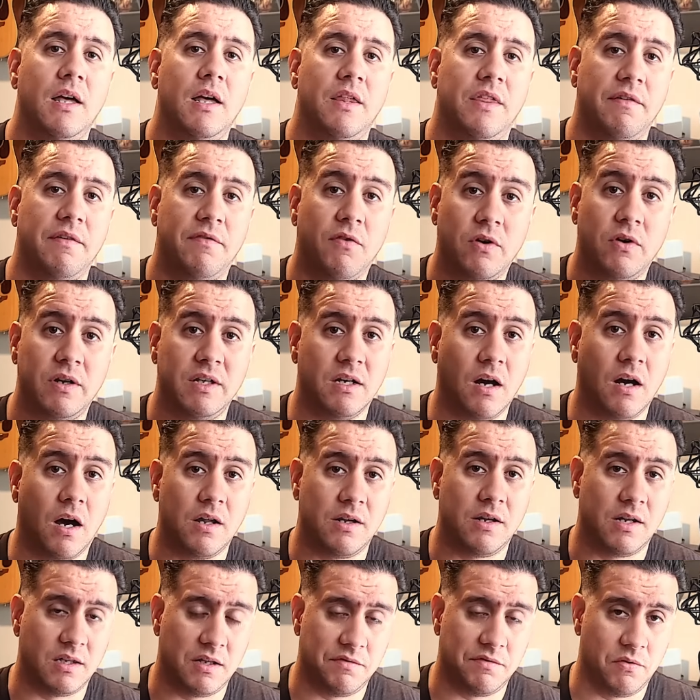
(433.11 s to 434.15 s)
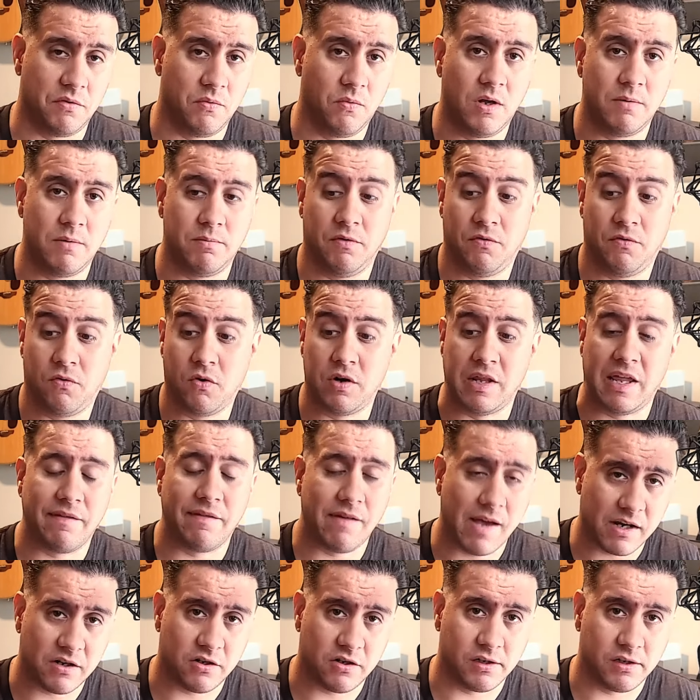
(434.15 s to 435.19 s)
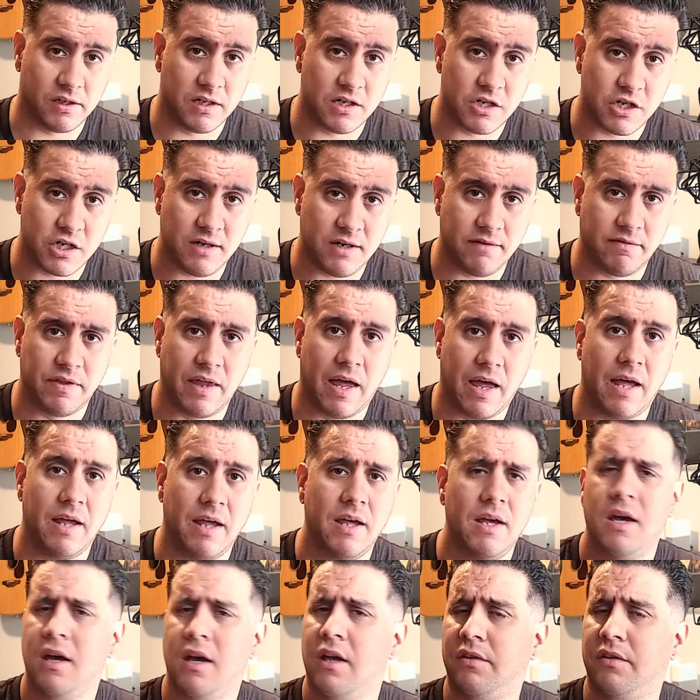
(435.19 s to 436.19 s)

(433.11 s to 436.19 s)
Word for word: they've already gotten at level one before they've actually achieved that.